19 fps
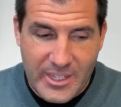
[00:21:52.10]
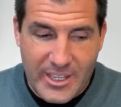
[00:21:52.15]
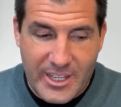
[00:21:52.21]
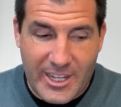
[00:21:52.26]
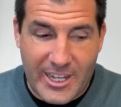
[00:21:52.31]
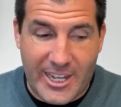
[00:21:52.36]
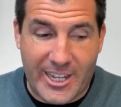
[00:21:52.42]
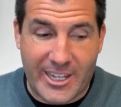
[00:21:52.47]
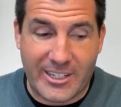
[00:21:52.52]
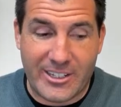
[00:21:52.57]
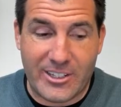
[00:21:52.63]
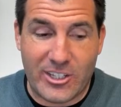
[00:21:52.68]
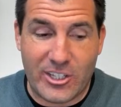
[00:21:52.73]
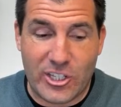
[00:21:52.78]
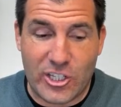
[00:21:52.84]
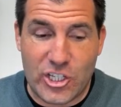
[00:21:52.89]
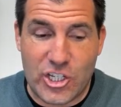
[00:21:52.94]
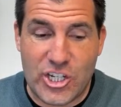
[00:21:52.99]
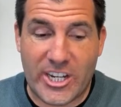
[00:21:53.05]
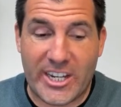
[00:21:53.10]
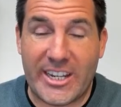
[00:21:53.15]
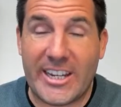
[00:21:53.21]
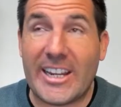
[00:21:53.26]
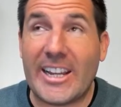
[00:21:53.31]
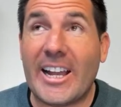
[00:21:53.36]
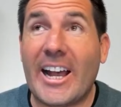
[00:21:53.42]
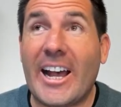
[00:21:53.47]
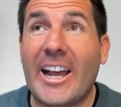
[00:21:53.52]
Uh,
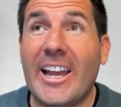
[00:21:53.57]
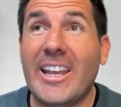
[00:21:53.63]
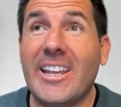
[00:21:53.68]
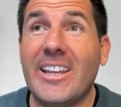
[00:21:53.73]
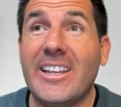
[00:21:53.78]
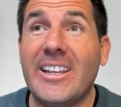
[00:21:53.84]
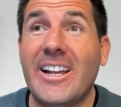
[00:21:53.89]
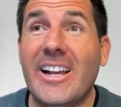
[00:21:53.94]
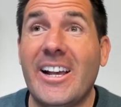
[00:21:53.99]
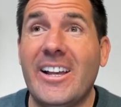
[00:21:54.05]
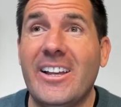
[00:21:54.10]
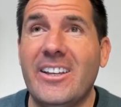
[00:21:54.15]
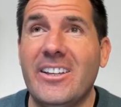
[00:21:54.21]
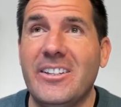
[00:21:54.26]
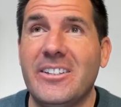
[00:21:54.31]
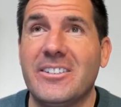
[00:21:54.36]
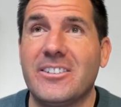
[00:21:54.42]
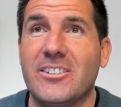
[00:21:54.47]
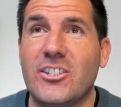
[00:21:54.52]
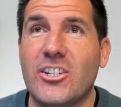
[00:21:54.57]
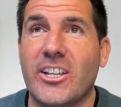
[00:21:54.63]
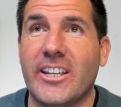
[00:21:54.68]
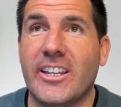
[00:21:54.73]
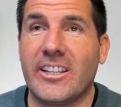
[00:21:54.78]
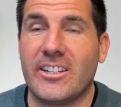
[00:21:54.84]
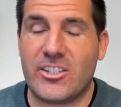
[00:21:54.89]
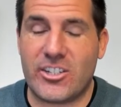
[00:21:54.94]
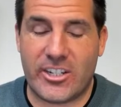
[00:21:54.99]
Jaya,
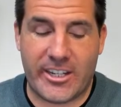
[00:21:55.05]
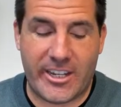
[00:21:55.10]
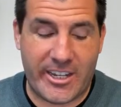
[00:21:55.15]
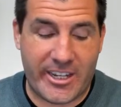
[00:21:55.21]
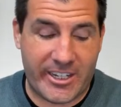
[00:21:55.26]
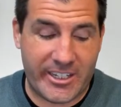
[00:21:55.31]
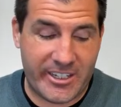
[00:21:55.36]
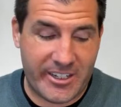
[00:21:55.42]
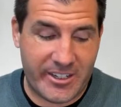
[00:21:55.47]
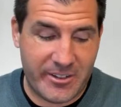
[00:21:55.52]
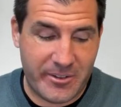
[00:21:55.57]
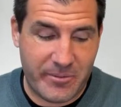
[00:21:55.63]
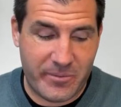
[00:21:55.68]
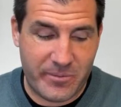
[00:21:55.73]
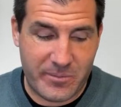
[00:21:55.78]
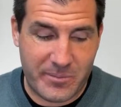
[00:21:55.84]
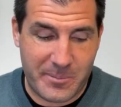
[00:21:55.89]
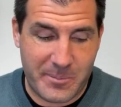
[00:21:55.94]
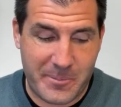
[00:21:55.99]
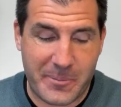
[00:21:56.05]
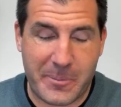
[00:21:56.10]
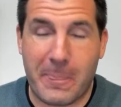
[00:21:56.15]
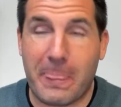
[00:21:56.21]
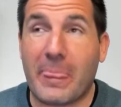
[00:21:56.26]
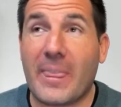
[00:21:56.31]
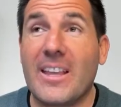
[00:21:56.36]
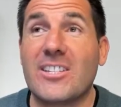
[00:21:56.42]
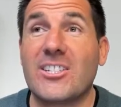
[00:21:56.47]
Jaya, Jaya.
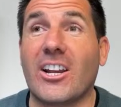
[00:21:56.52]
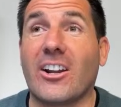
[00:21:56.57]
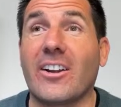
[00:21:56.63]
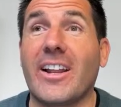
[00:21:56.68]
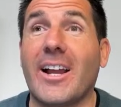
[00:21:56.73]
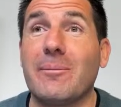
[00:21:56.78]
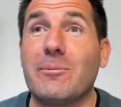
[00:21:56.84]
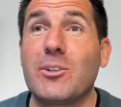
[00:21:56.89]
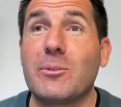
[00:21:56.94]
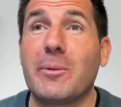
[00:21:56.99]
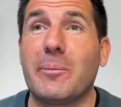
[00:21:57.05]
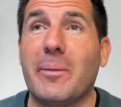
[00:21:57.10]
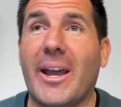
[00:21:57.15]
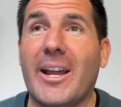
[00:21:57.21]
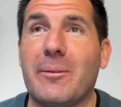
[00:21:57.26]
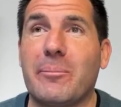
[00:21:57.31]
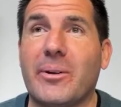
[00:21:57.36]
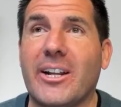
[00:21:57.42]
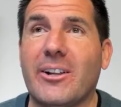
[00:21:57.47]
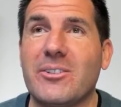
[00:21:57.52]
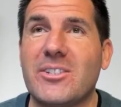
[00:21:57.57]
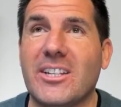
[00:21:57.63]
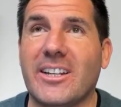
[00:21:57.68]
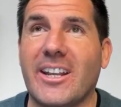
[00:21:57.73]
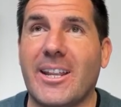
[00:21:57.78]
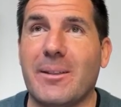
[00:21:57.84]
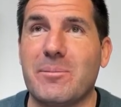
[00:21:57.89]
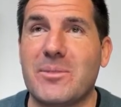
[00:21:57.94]
Sorry, I'm super bad at
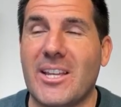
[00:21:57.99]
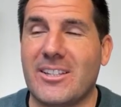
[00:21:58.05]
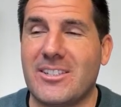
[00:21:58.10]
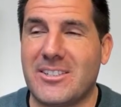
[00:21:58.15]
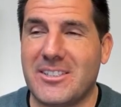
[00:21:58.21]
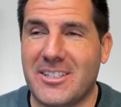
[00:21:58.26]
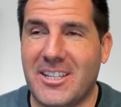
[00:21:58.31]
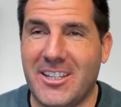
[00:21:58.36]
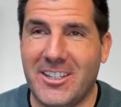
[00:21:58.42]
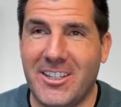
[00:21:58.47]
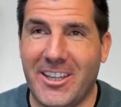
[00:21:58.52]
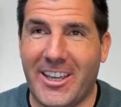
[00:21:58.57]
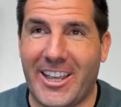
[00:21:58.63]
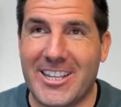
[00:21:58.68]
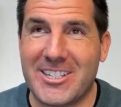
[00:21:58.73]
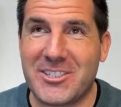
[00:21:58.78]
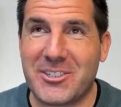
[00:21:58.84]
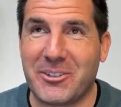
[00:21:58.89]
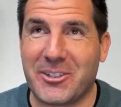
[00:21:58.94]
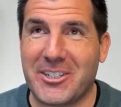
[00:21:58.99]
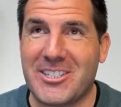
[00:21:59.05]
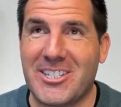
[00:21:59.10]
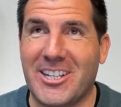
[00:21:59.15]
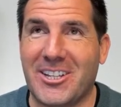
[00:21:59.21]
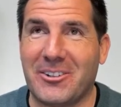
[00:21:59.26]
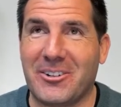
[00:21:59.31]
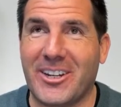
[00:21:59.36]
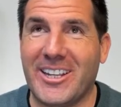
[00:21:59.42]
pronouncing names, as as you
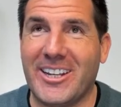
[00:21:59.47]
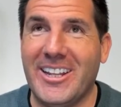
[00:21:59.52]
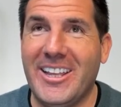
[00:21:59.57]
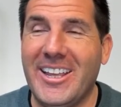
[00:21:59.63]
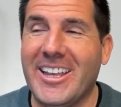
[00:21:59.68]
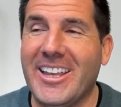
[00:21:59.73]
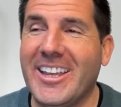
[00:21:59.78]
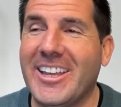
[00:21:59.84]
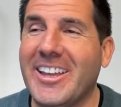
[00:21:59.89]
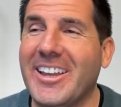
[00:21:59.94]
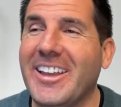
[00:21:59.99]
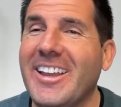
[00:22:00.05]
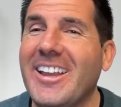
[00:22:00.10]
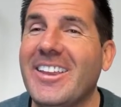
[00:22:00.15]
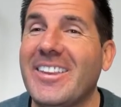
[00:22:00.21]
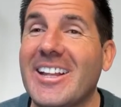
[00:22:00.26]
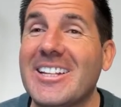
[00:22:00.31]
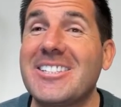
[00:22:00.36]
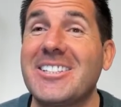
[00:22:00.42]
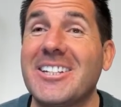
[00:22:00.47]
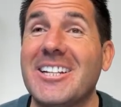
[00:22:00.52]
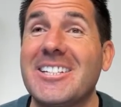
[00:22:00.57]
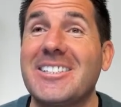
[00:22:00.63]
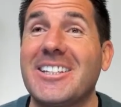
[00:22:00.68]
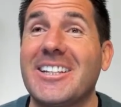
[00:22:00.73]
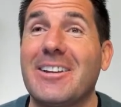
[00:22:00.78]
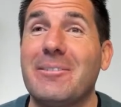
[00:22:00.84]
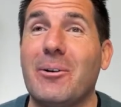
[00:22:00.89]
can tell, right?
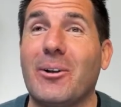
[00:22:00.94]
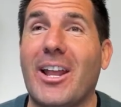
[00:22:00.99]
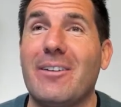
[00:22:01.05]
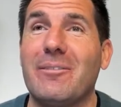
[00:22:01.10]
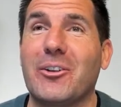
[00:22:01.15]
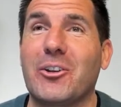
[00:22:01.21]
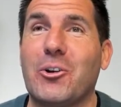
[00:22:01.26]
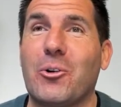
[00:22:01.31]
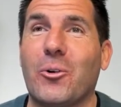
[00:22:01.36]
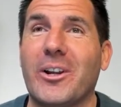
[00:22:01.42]
That's the nice thing about having